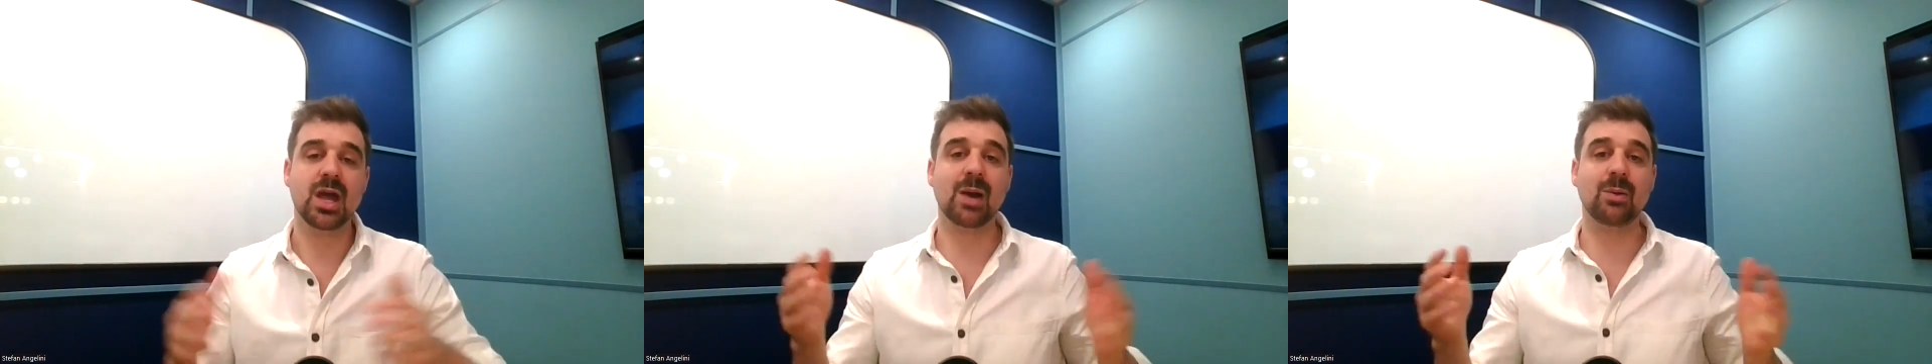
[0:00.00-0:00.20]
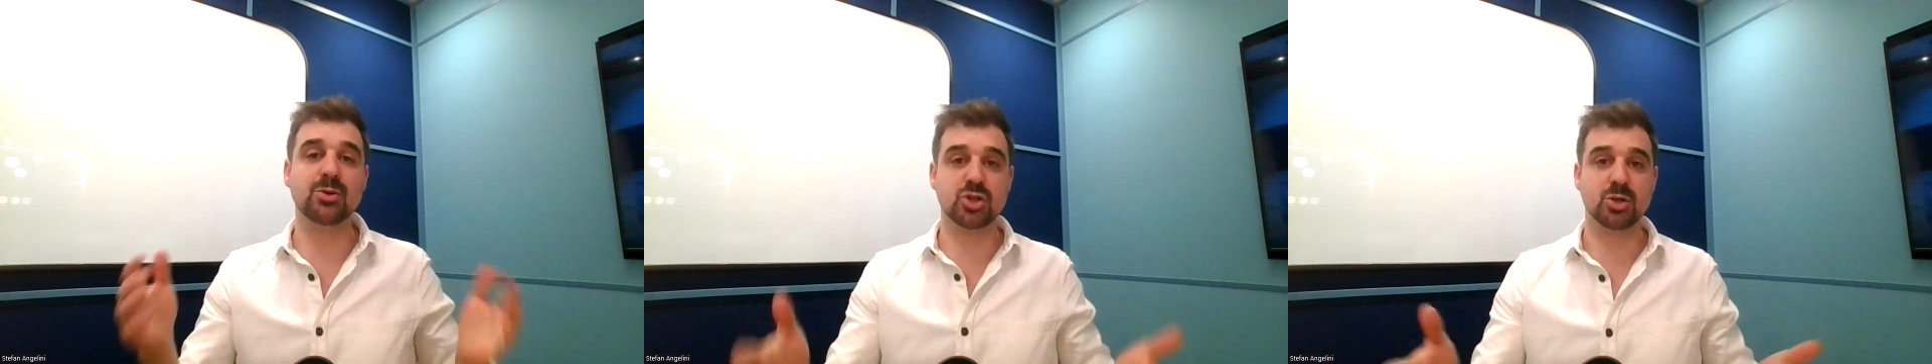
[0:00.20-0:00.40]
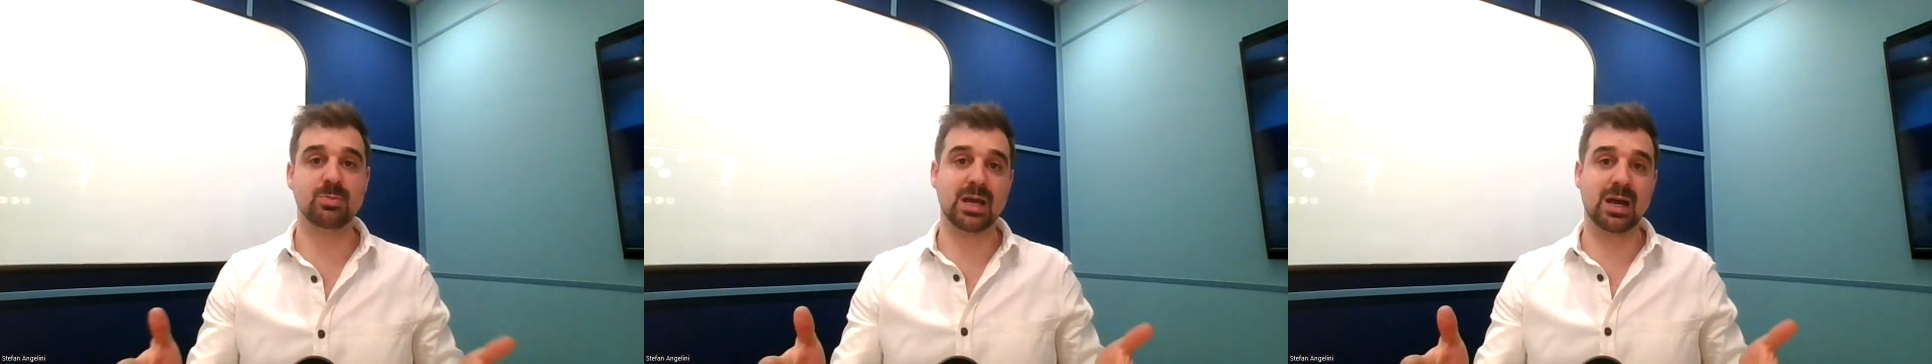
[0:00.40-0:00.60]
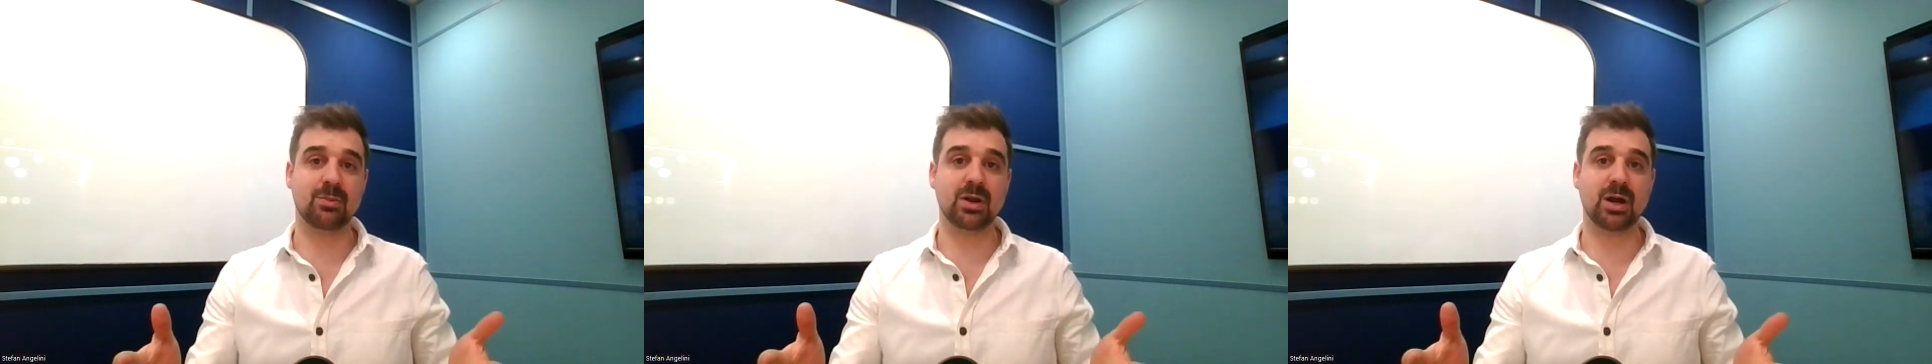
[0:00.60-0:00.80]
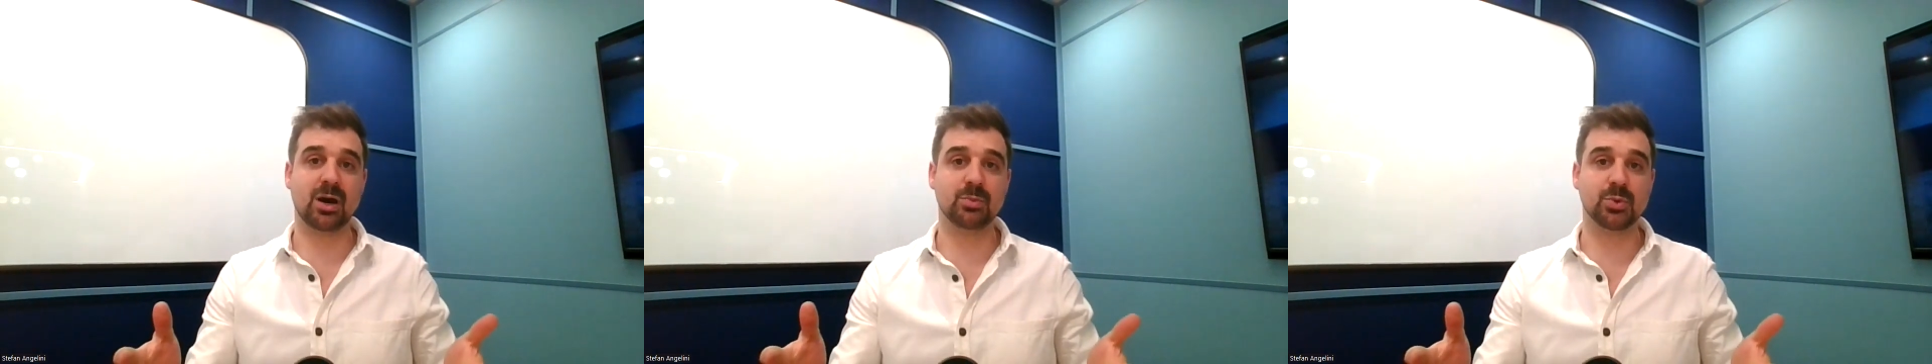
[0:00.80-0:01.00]
and we should be able
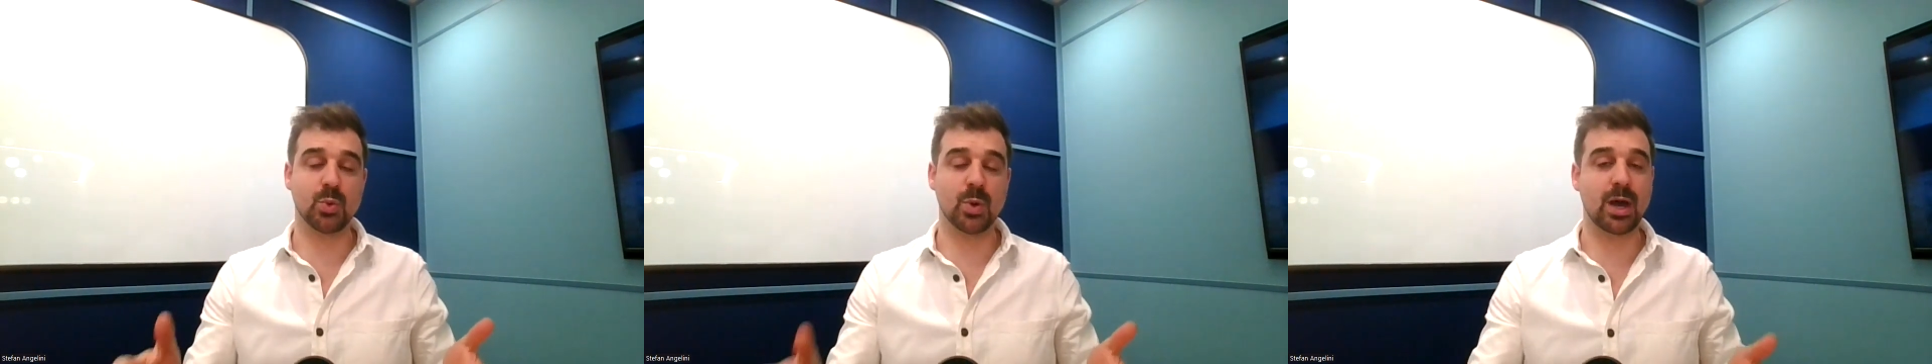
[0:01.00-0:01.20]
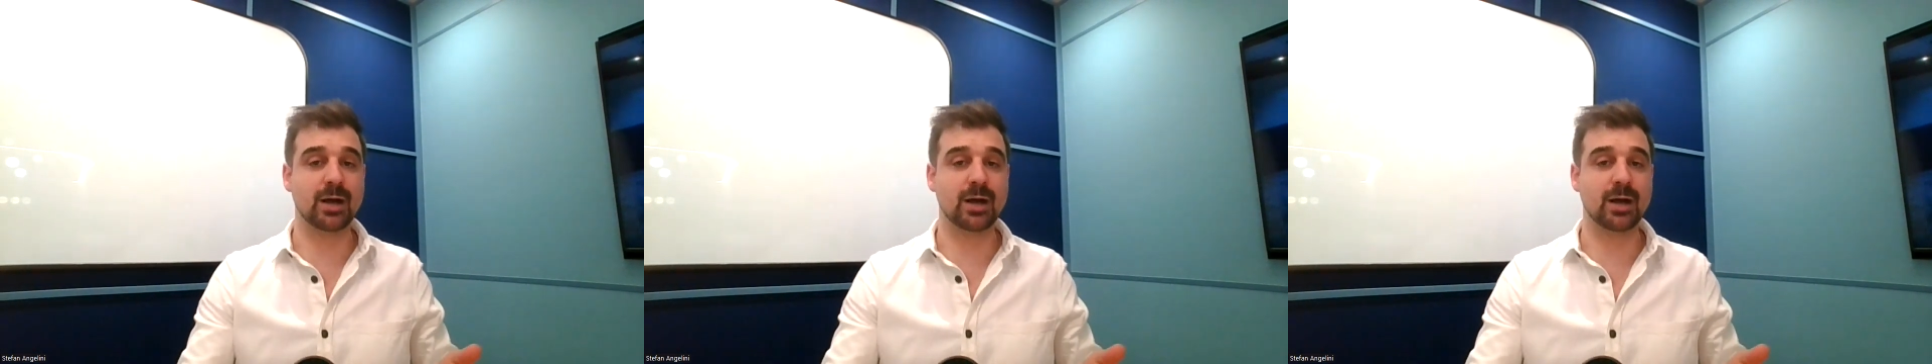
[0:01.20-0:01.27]
to help you